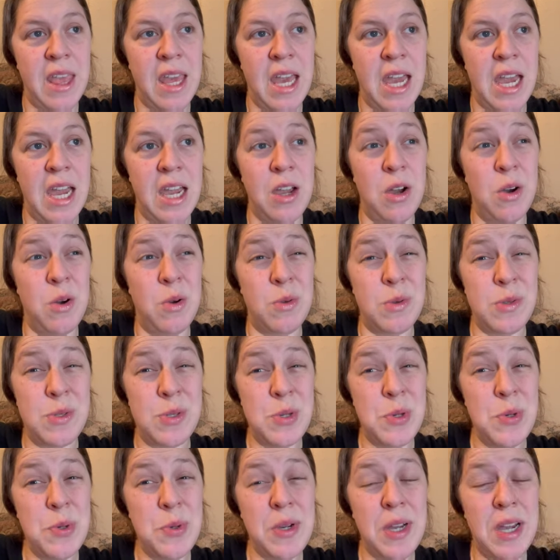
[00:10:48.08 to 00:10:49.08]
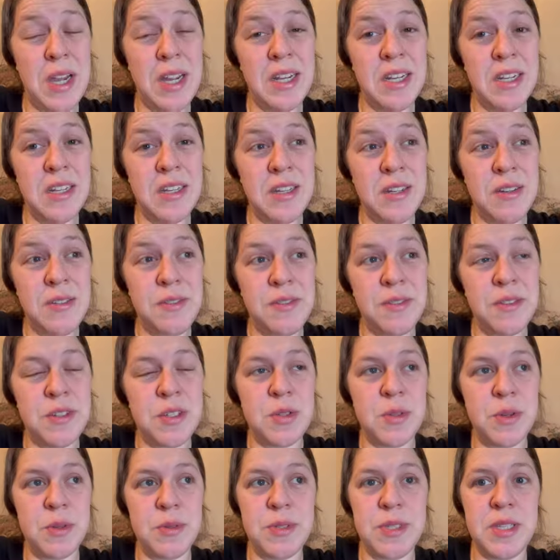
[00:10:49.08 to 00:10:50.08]
I also
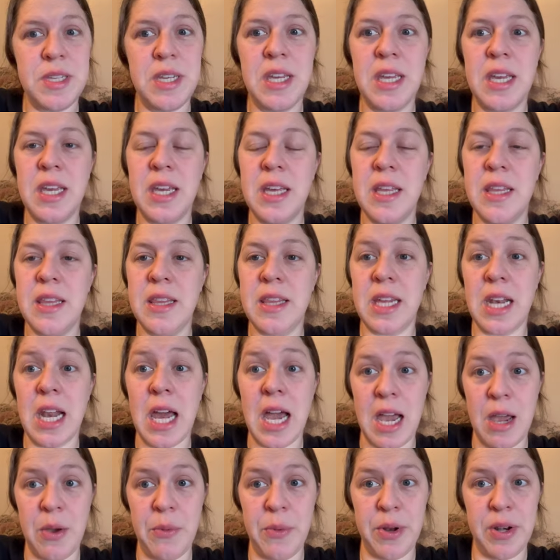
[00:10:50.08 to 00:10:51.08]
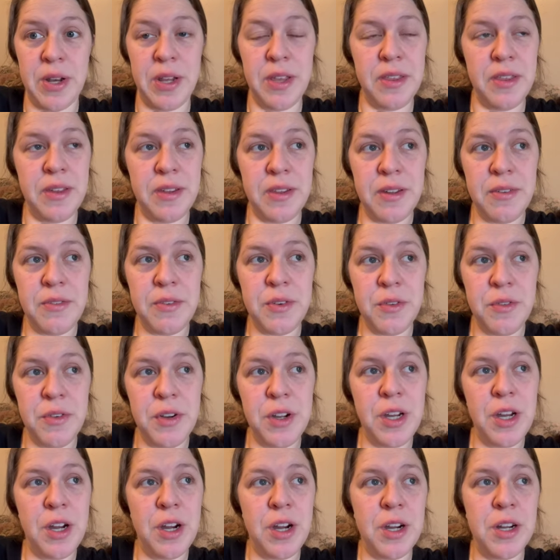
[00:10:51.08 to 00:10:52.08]
so I was thinking that I wanted the leftover
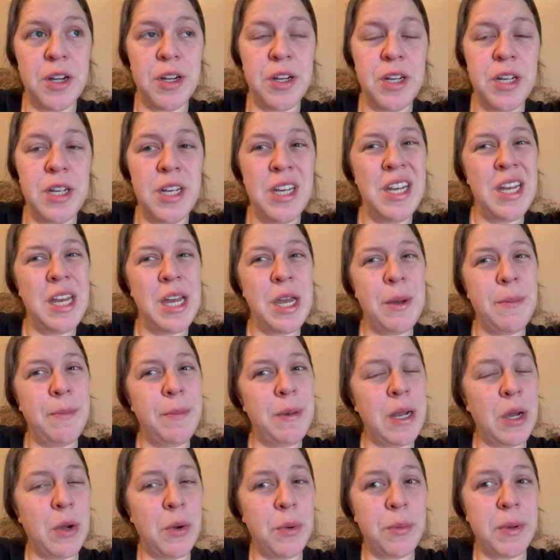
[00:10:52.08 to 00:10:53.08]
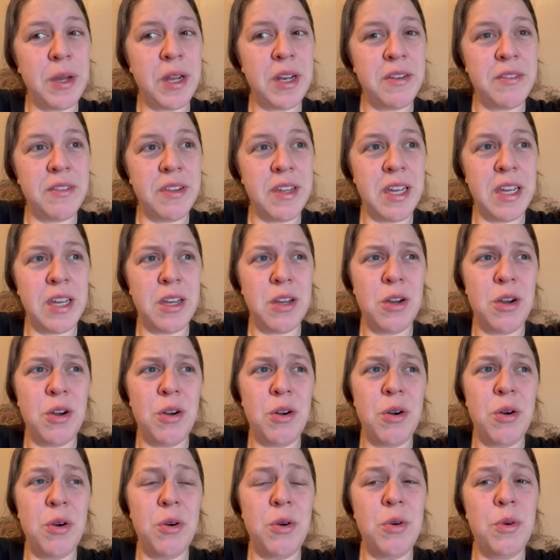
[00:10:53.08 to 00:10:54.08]
yarn, but now I'm kind of like,
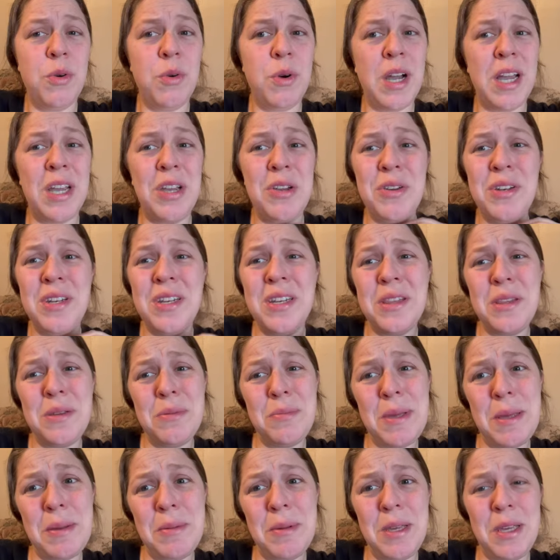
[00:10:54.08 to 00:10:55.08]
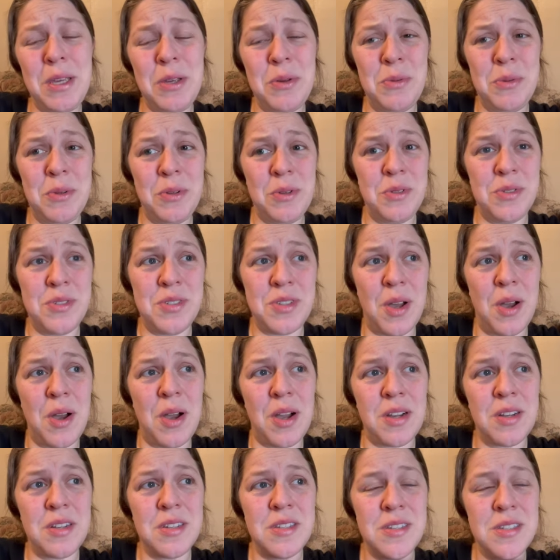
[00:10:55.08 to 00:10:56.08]
oh, I could knit the baby cute little
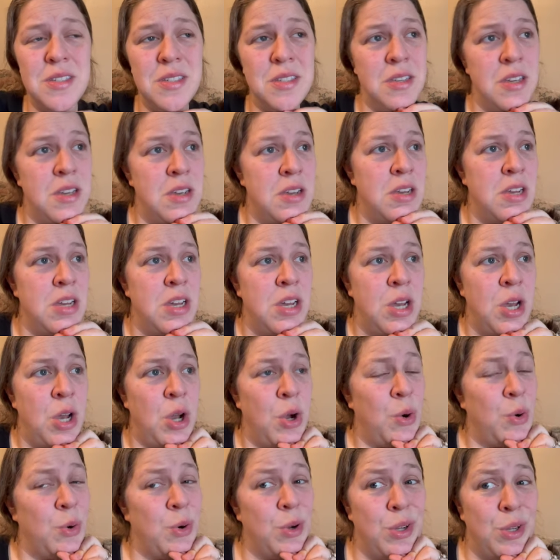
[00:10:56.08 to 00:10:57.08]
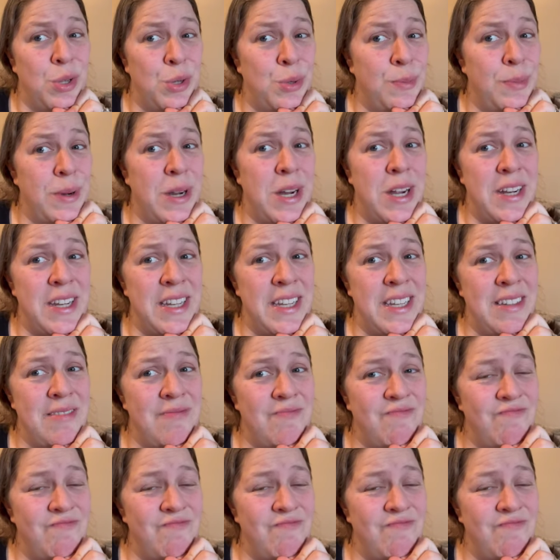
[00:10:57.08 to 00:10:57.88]
socks or a little bonnet.